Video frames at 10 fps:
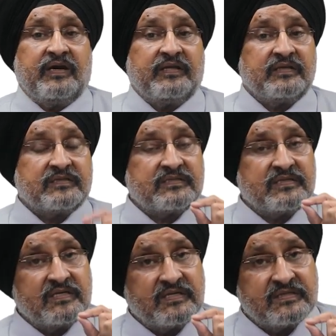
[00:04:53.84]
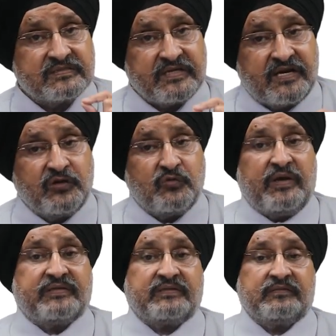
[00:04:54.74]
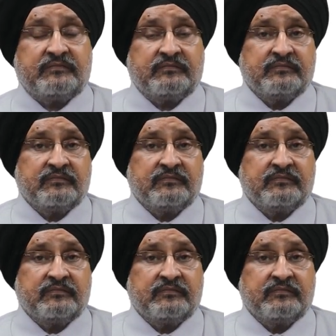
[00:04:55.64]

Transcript: In the second question,